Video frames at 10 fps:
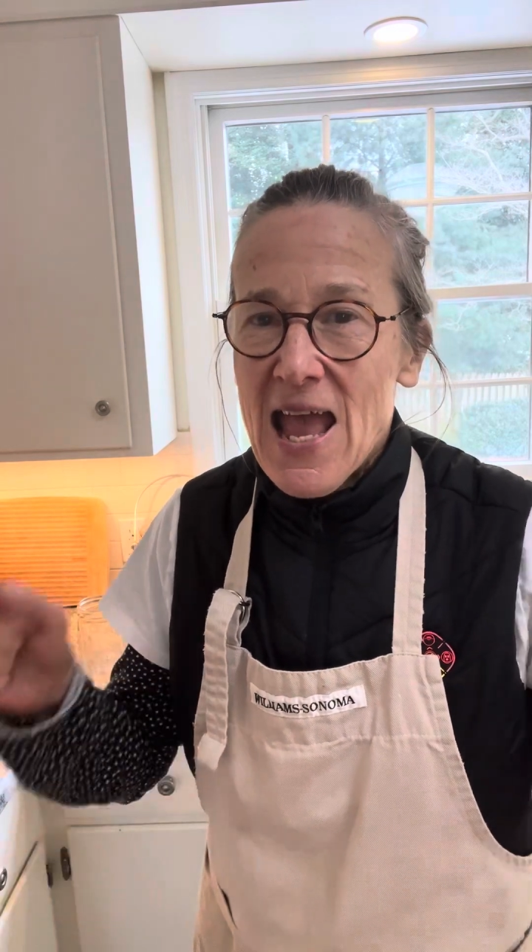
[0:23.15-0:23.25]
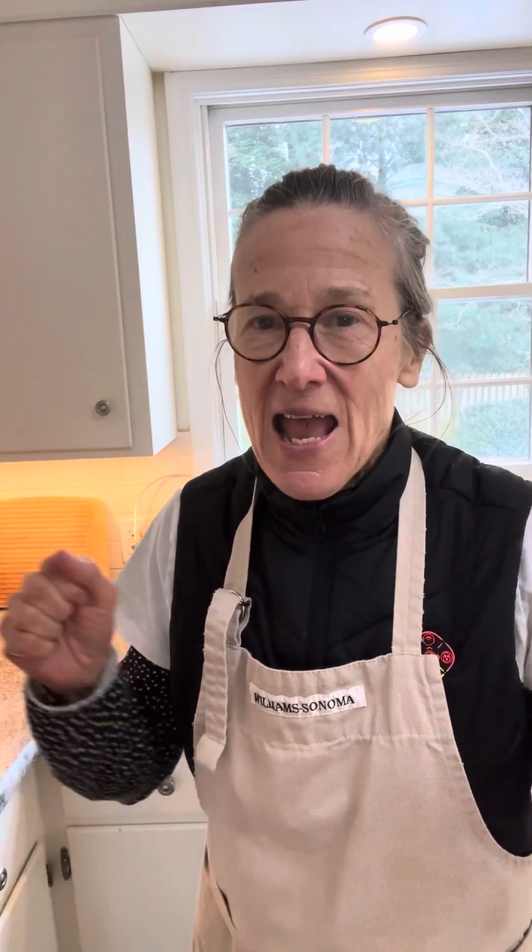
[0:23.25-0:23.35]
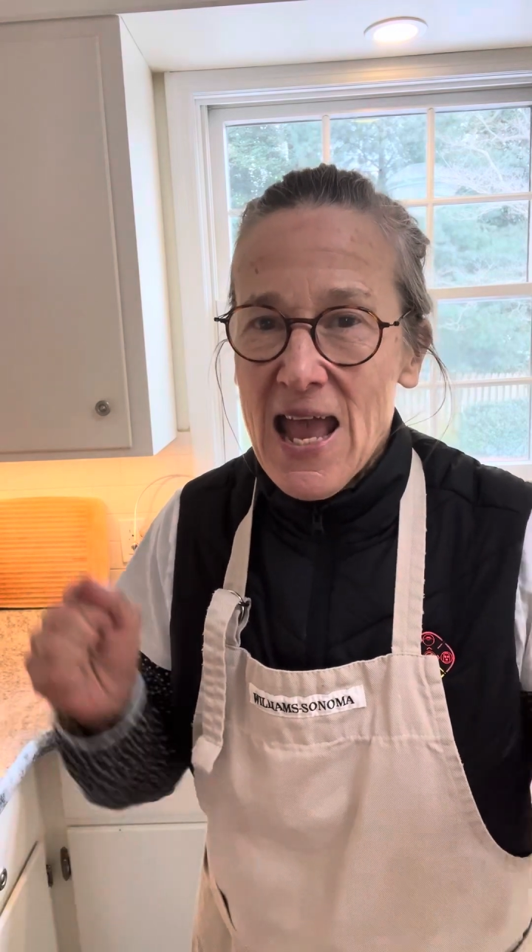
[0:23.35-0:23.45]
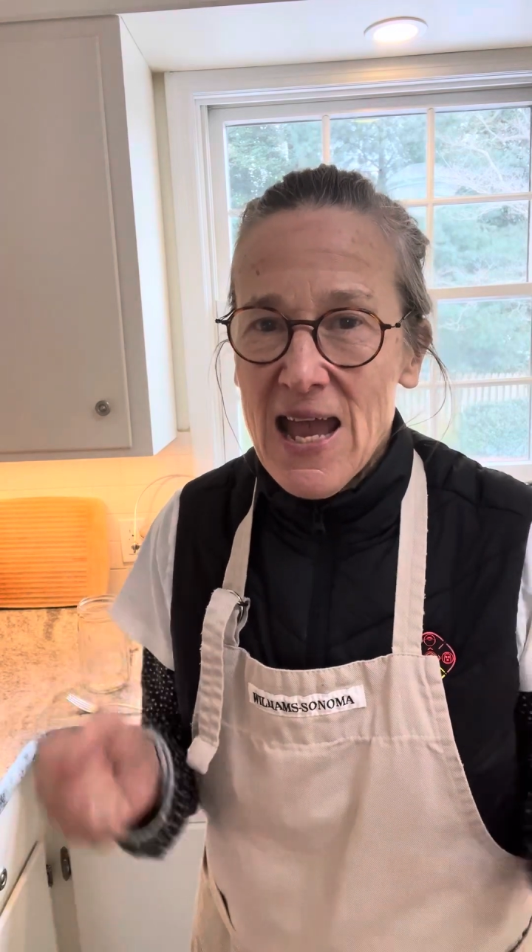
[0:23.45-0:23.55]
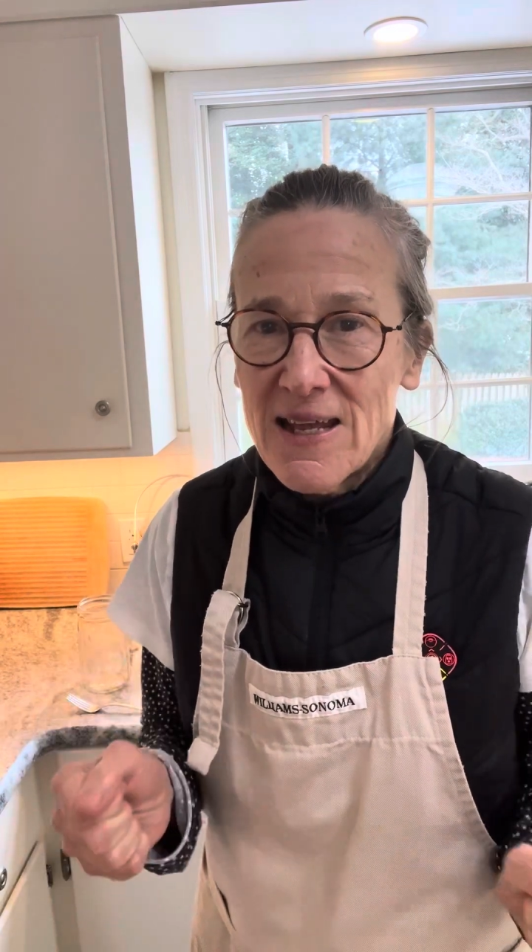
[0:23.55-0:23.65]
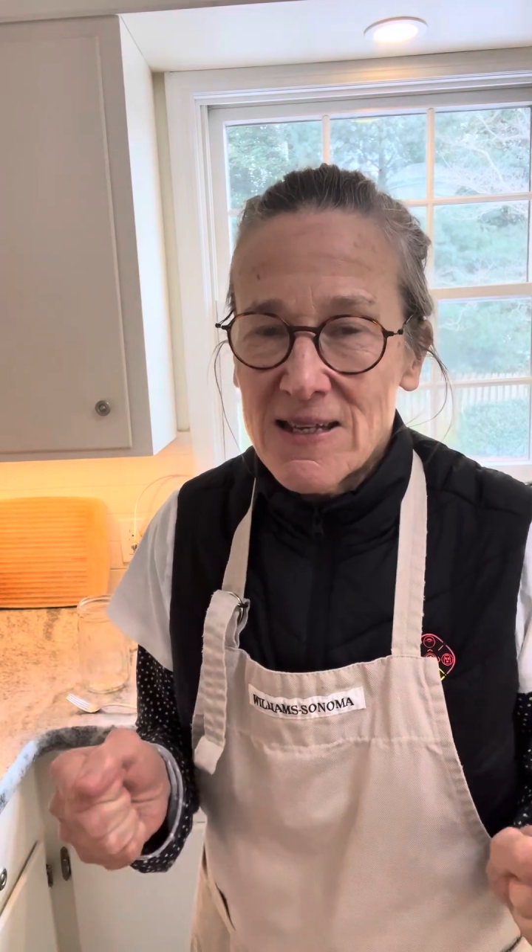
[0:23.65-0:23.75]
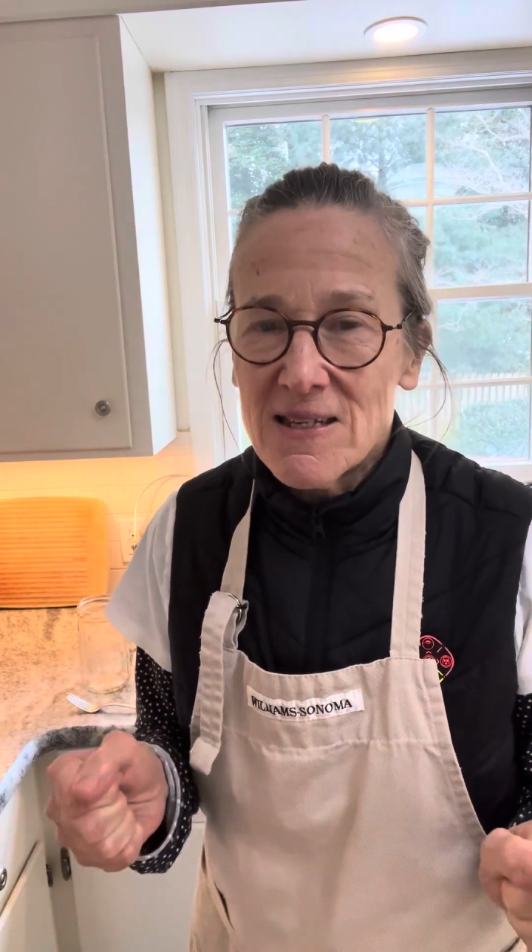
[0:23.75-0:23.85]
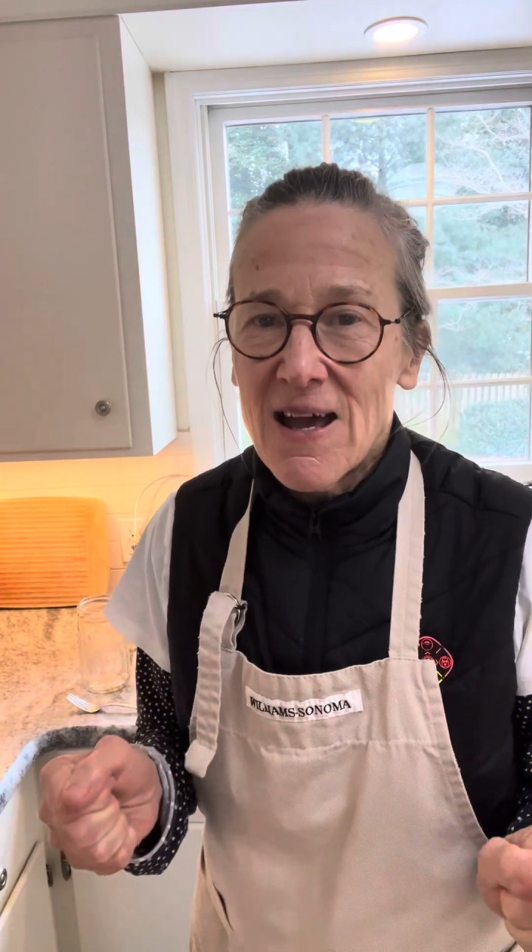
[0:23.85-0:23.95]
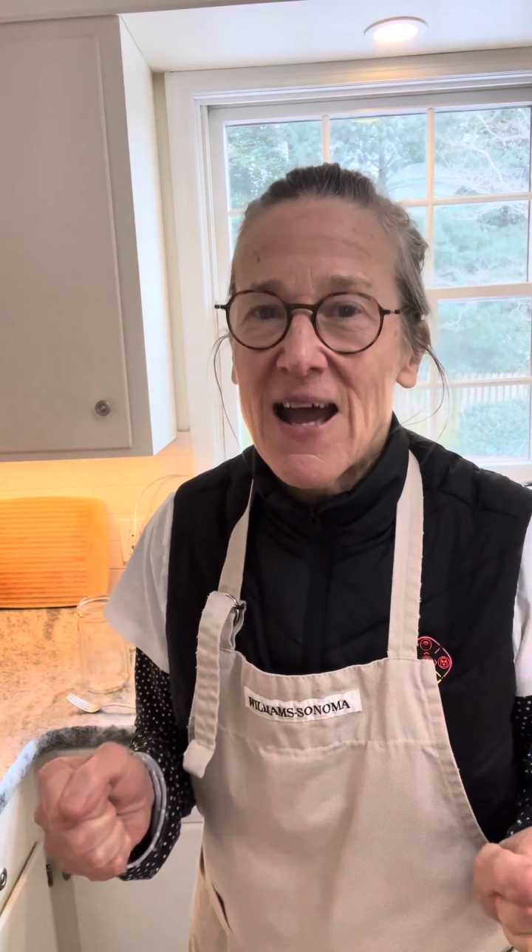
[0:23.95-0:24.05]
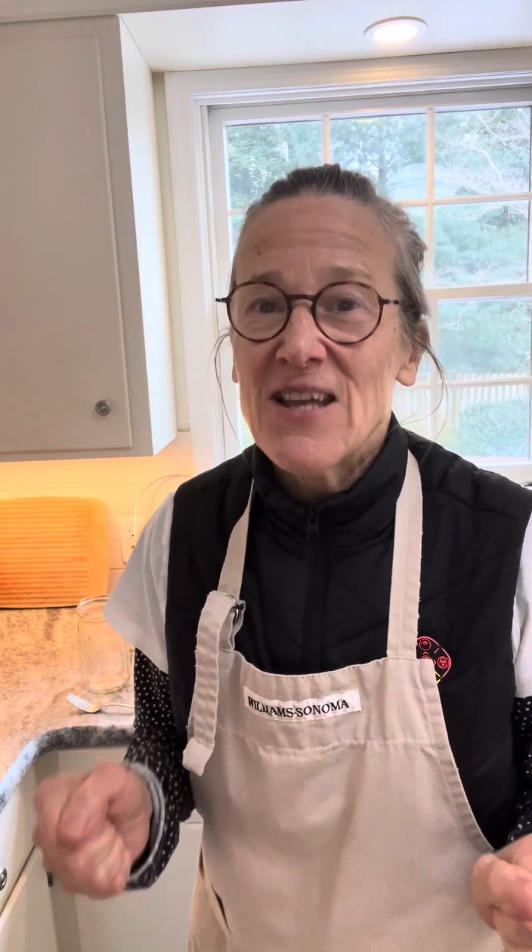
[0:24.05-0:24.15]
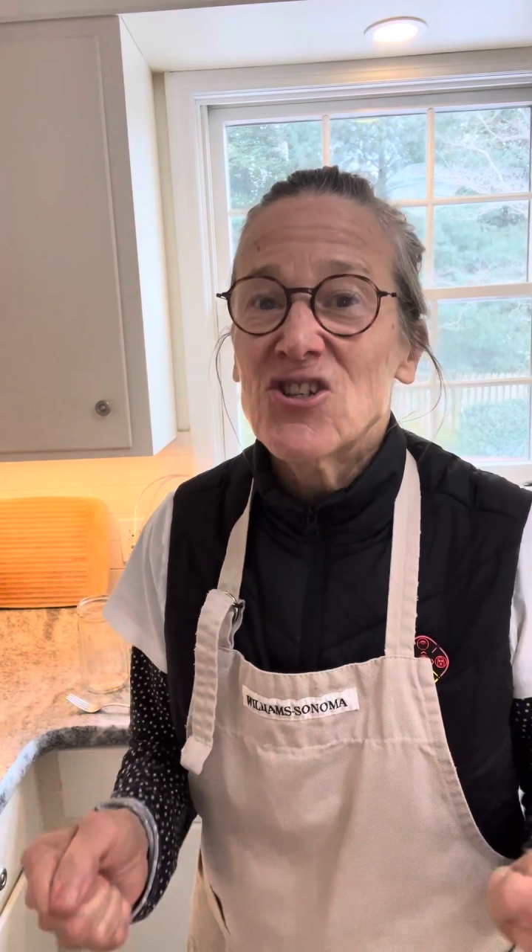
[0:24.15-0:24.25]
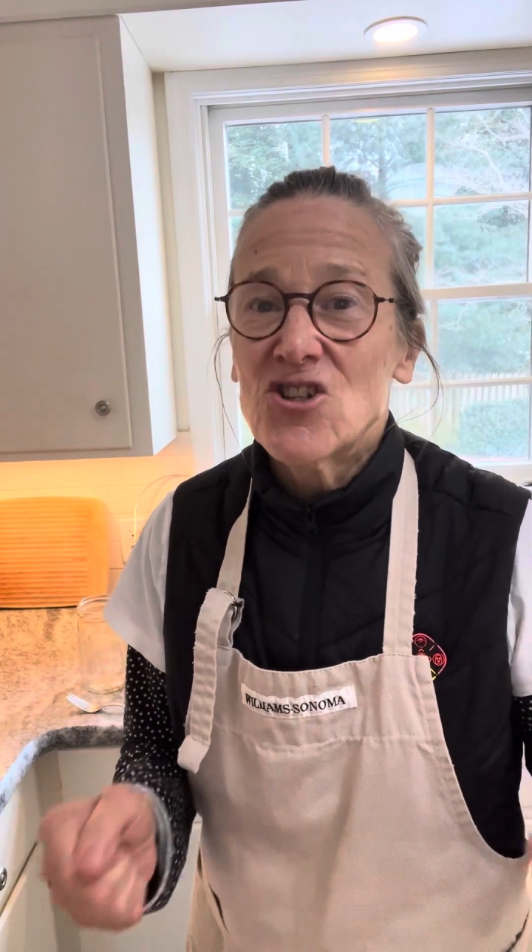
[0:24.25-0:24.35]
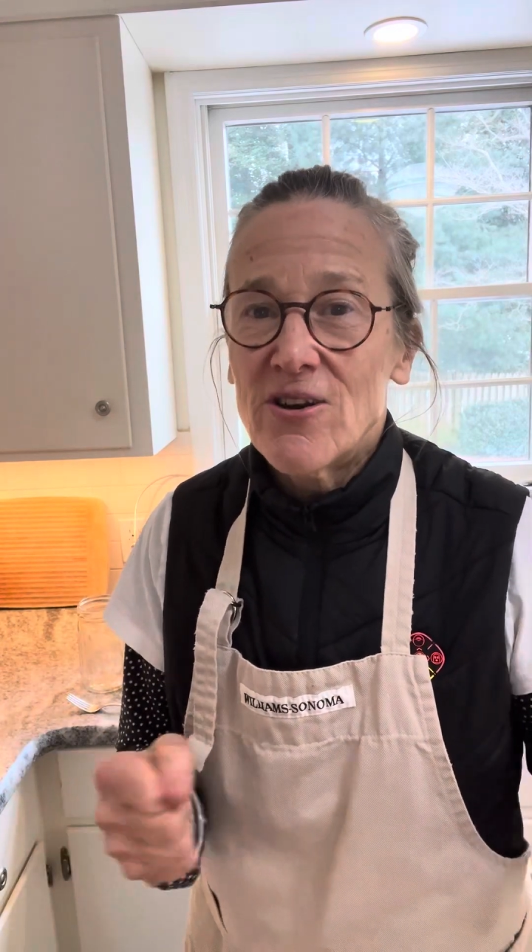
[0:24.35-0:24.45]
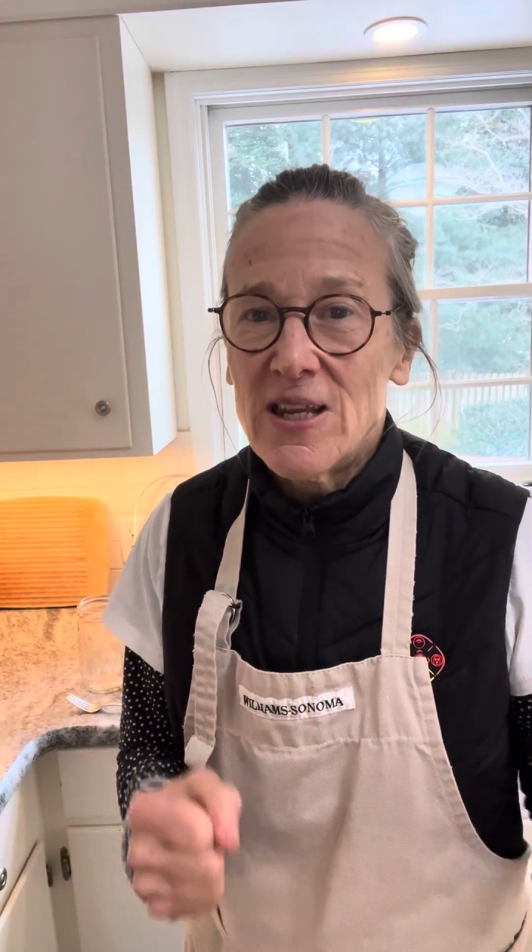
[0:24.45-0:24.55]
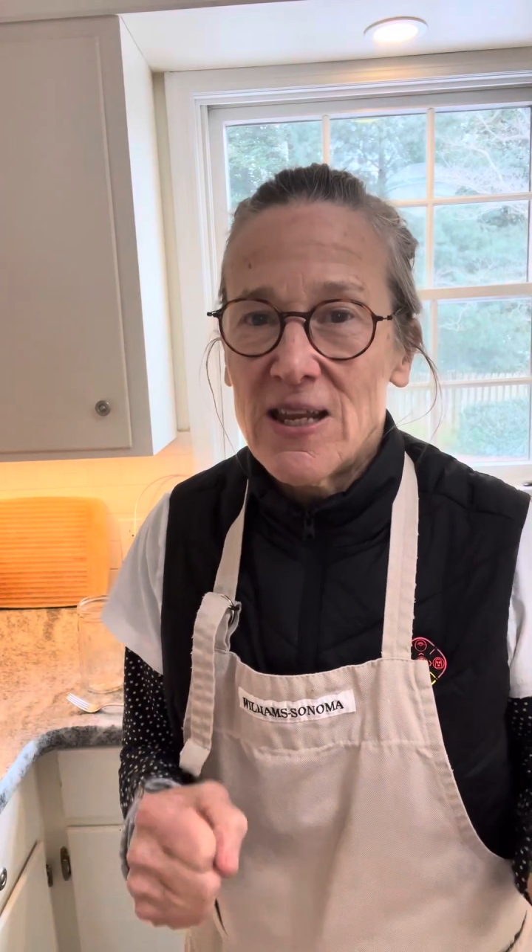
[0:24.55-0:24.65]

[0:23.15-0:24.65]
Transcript: and I started